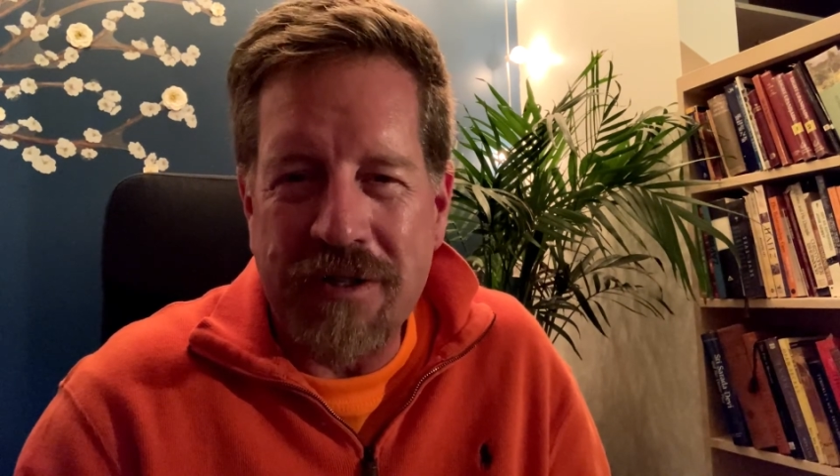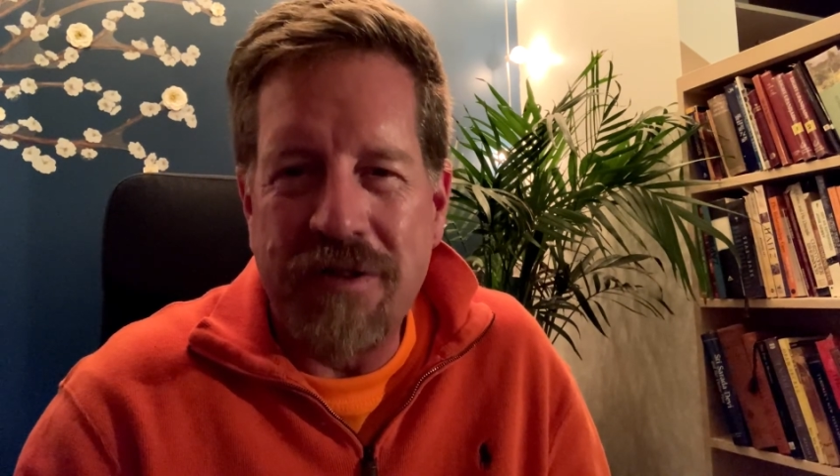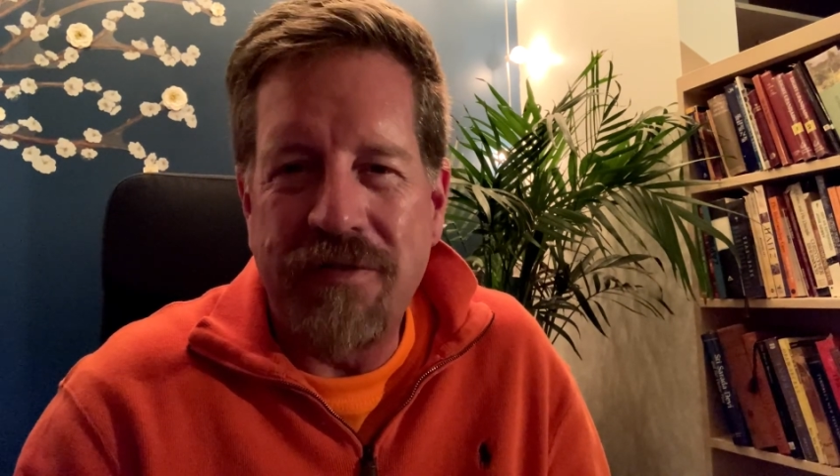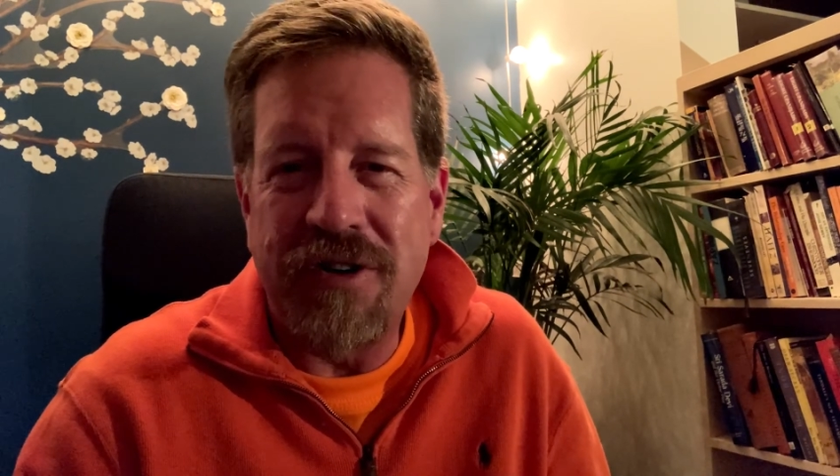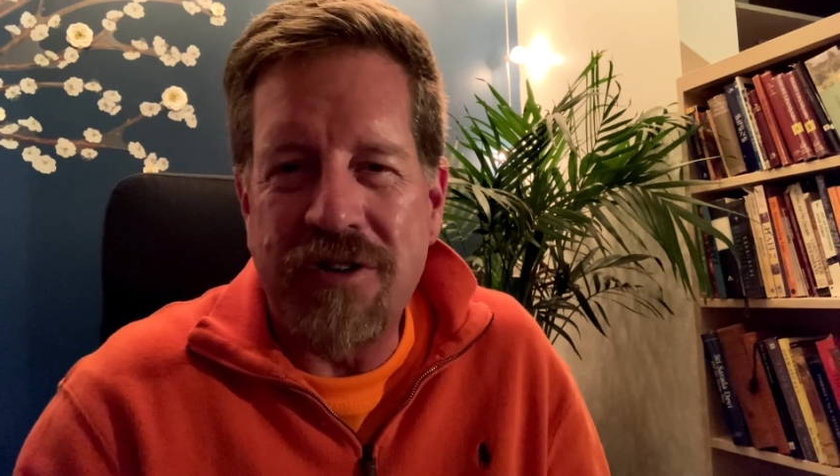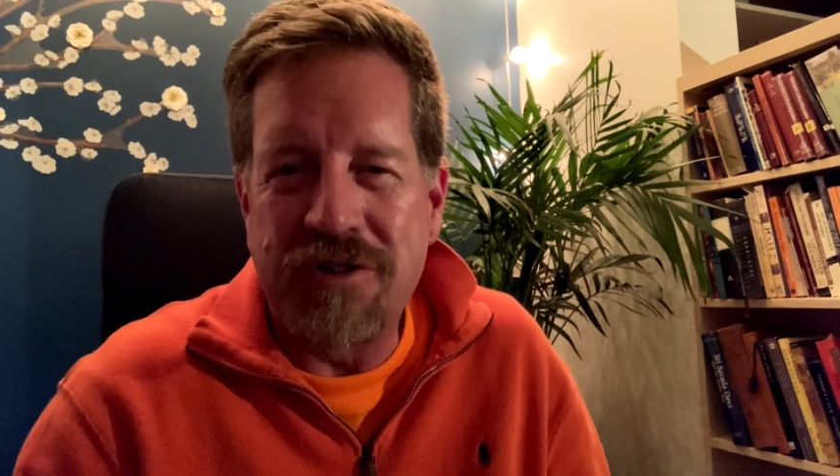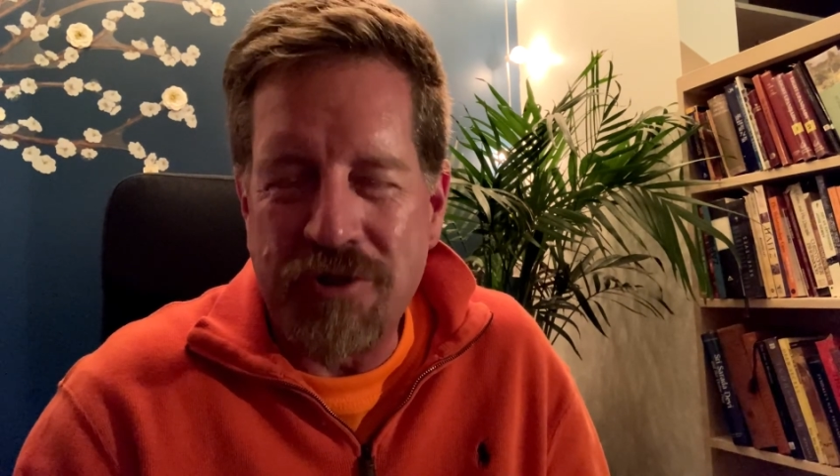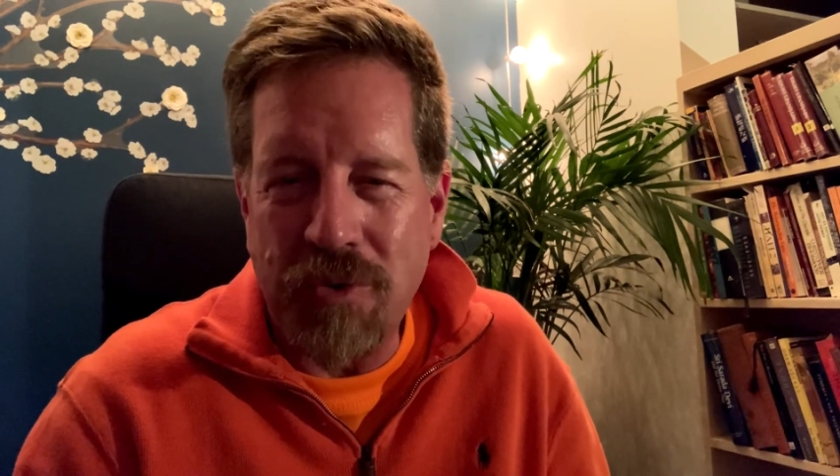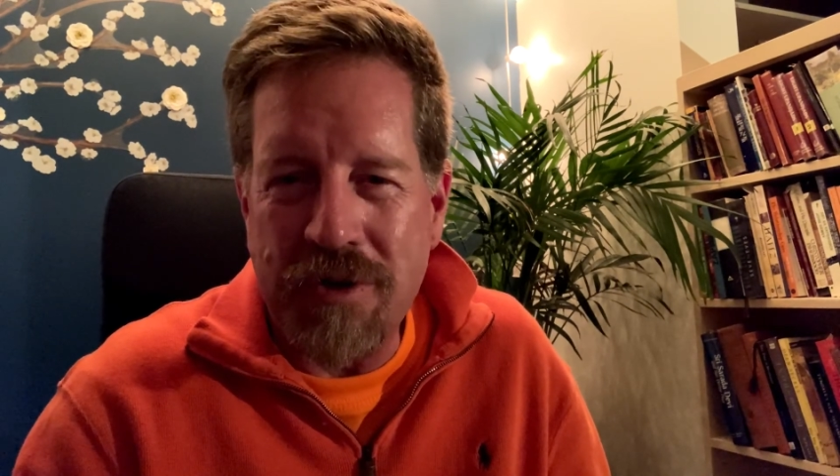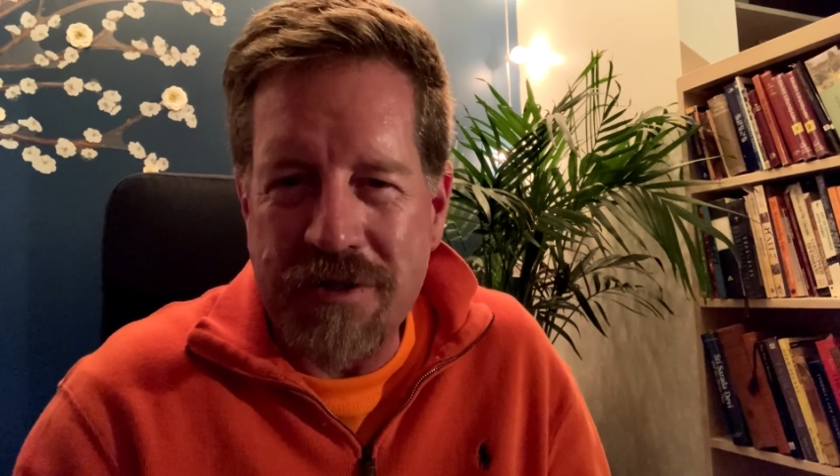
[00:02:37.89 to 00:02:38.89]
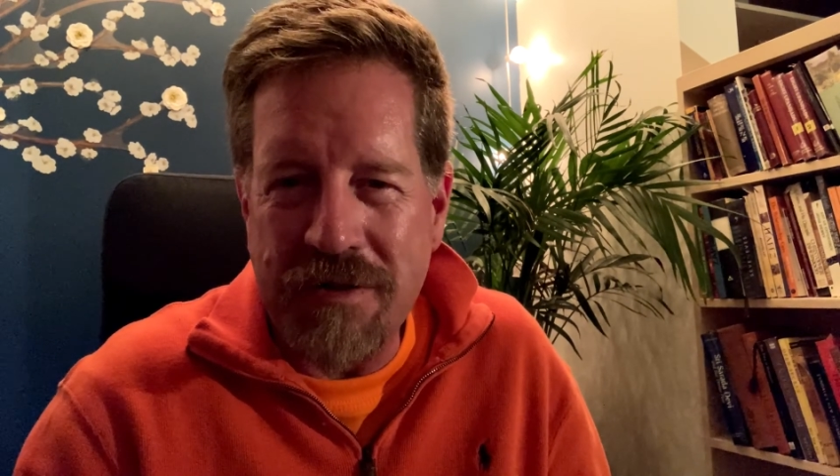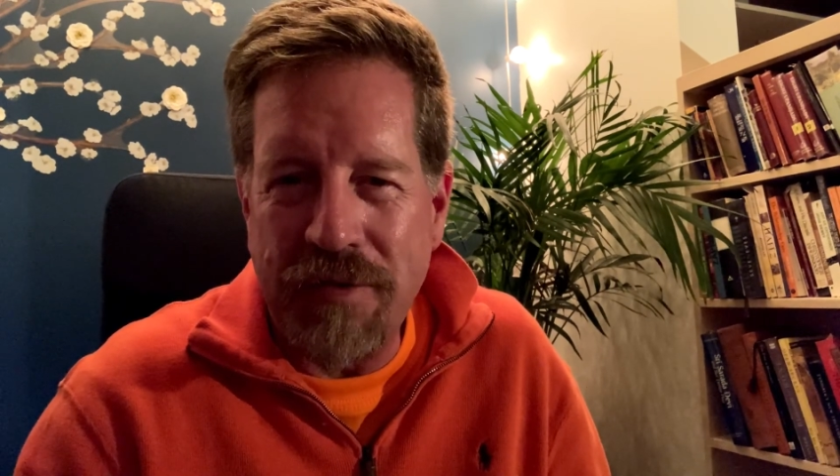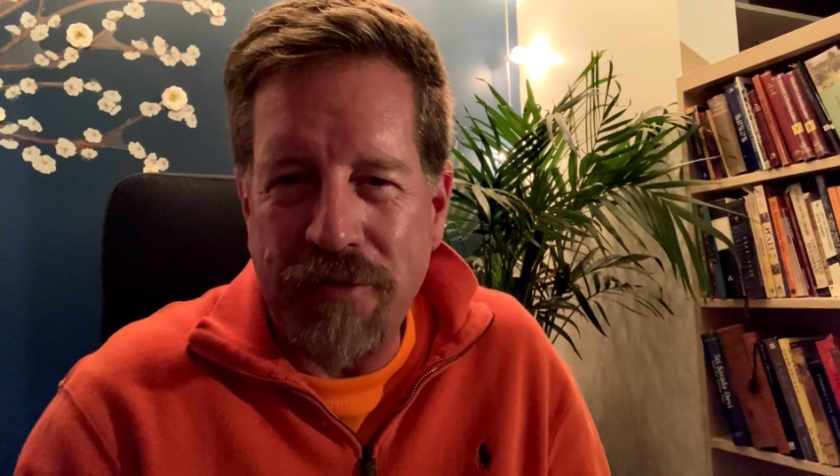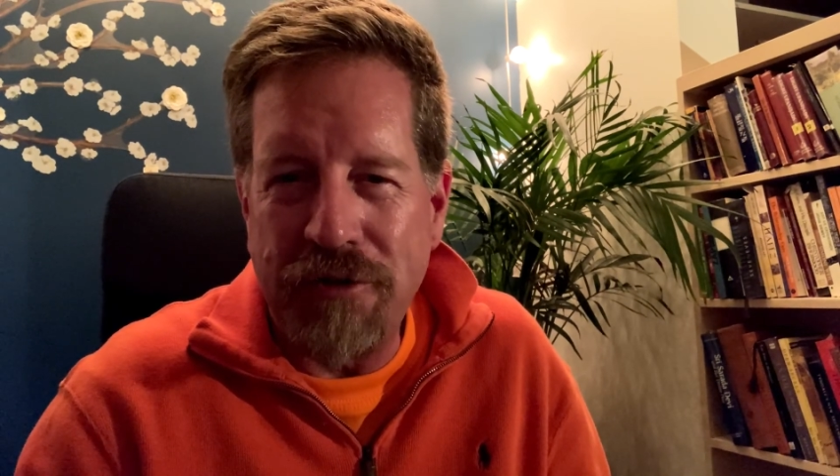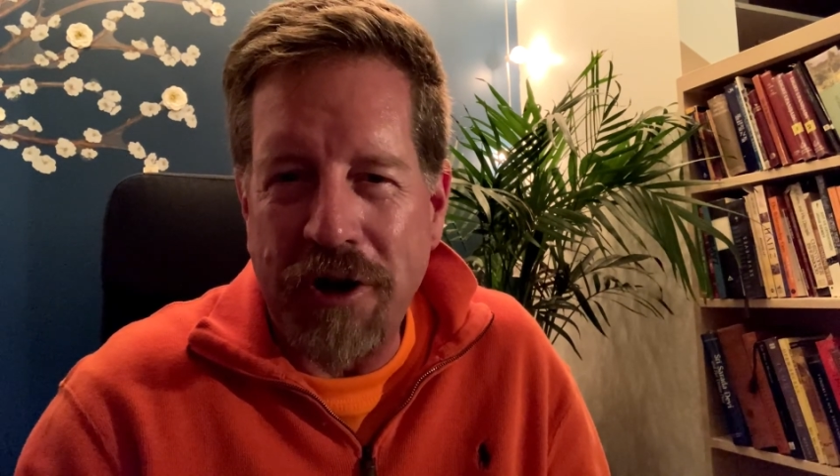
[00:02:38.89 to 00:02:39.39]
to the very source of
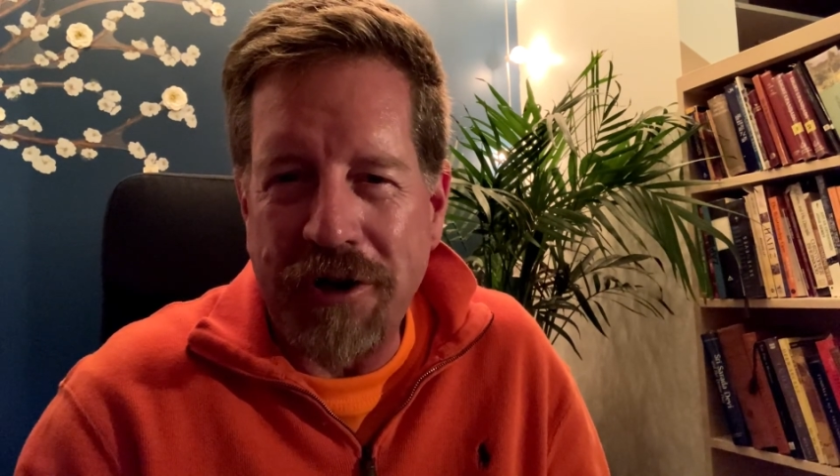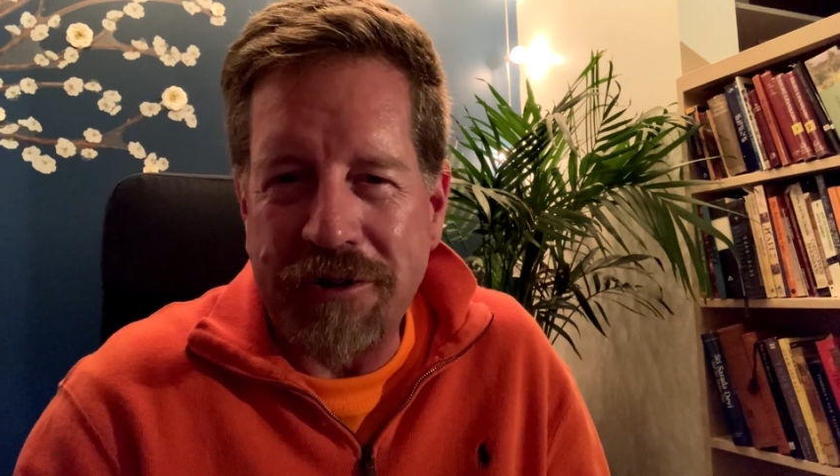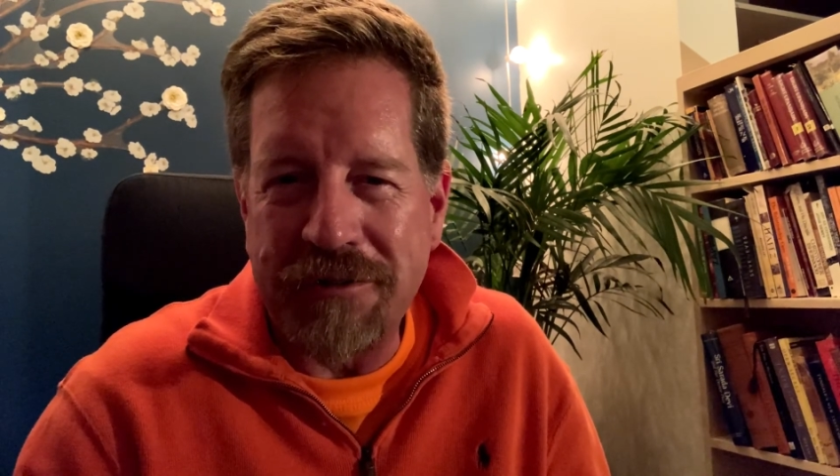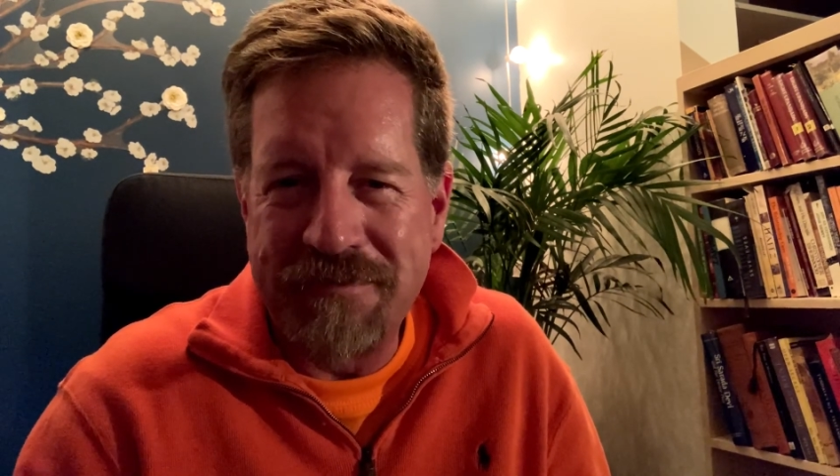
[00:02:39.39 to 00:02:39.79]
the fire